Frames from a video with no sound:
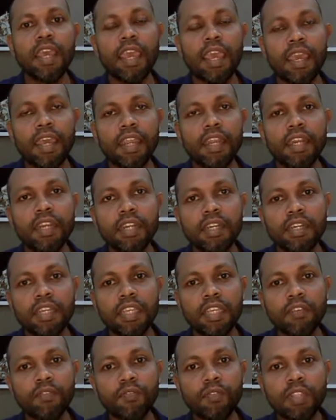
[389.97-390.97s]
And
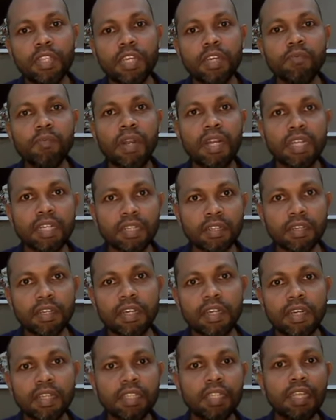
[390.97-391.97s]
if
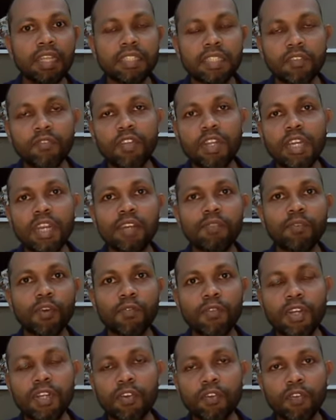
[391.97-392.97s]
the severity and
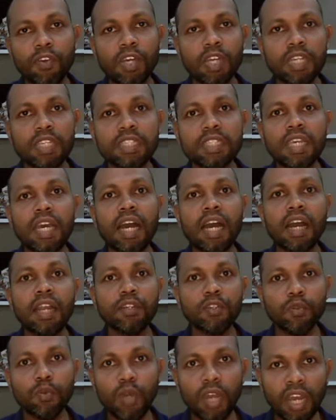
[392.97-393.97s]
probability of occurrence
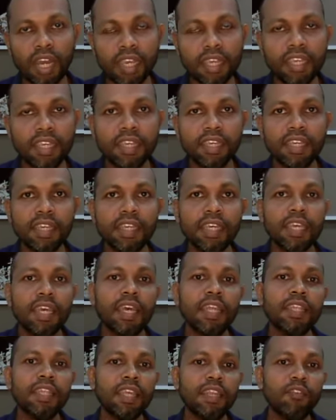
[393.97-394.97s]
are too high,
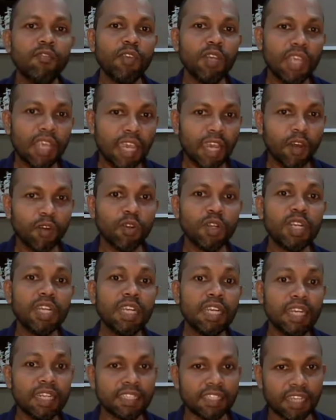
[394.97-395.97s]
then we have to
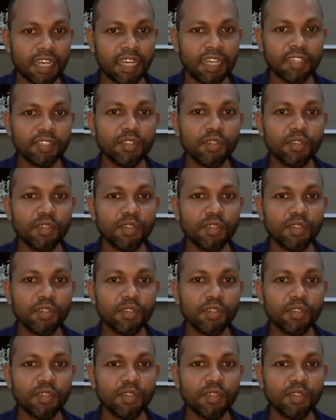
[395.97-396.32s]
redesign.